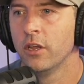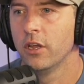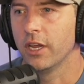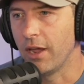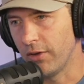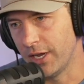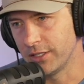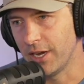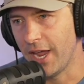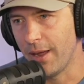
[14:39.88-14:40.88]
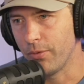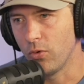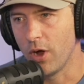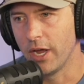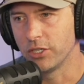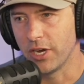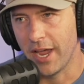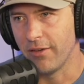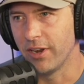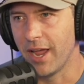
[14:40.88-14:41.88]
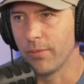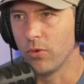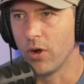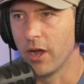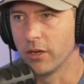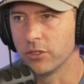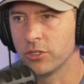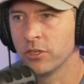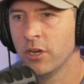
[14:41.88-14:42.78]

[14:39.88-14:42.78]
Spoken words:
Kevin has an Apple Watch. I have an Apple Watch.